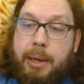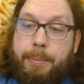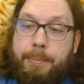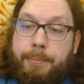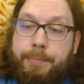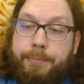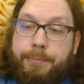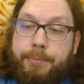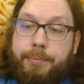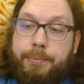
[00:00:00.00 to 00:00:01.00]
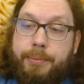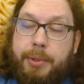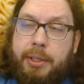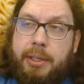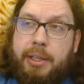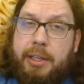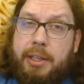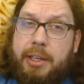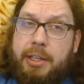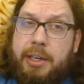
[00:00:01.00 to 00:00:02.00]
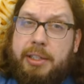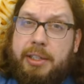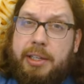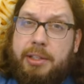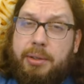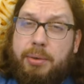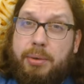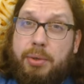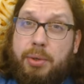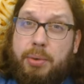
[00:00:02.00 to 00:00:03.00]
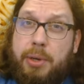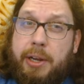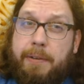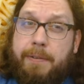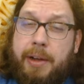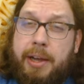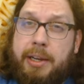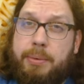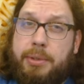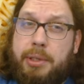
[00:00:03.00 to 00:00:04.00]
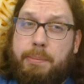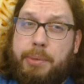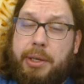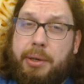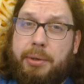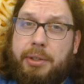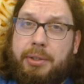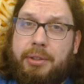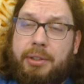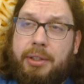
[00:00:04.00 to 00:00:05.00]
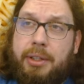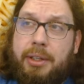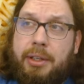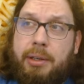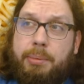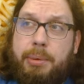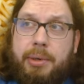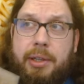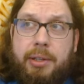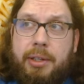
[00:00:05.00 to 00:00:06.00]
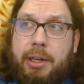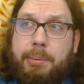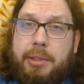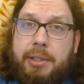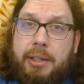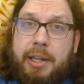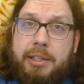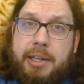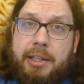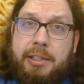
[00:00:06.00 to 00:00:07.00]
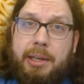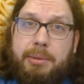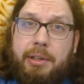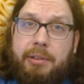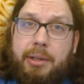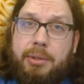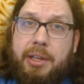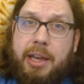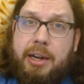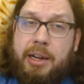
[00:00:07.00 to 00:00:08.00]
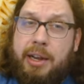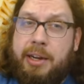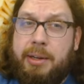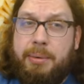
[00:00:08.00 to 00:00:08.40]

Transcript: Um, in the United States, the only one I could find was Imperial, but when I looked it up, it said that's not the same stuff they use in Canada